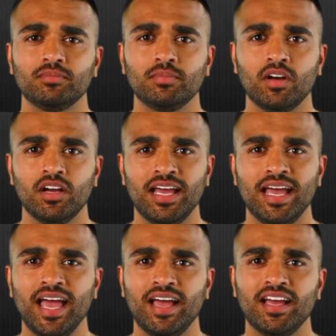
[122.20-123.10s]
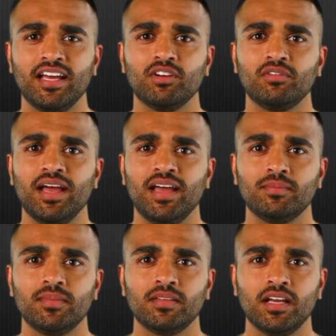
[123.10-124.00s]
part and add it in your app.
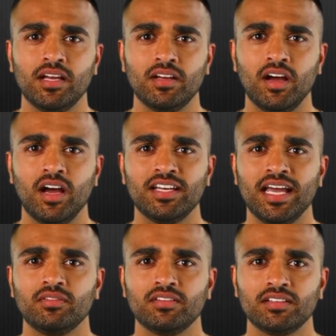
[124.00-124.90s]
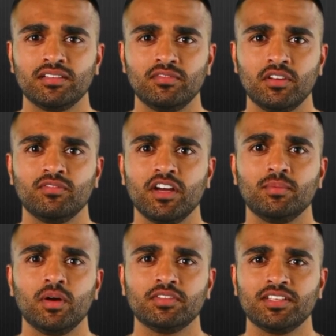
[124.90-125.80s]
Got doubts? Feel free to
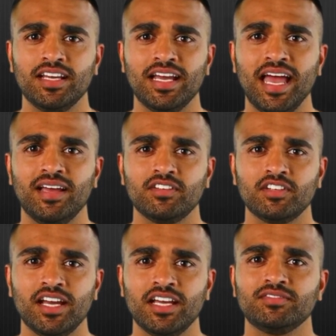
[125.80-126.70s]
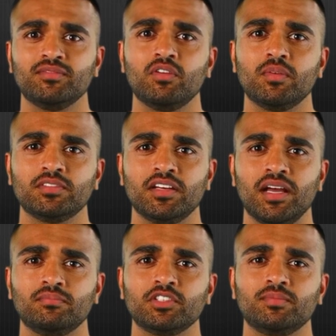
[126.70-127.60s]
post it in CanvasJS forums to get
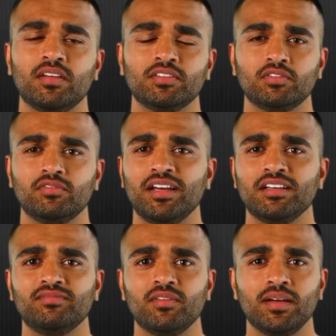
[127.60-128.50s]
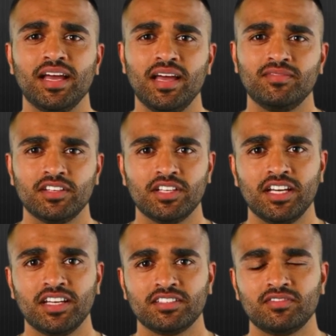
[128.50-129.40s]
response directly from the
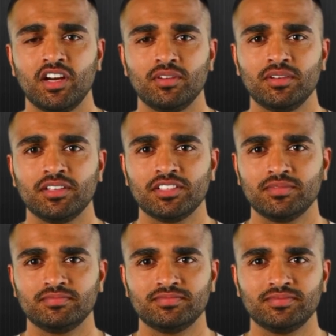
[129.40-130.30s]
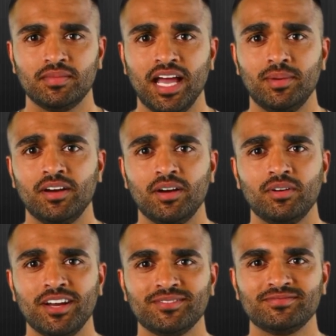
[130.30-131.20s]
CanvasJS developers. Happy coding!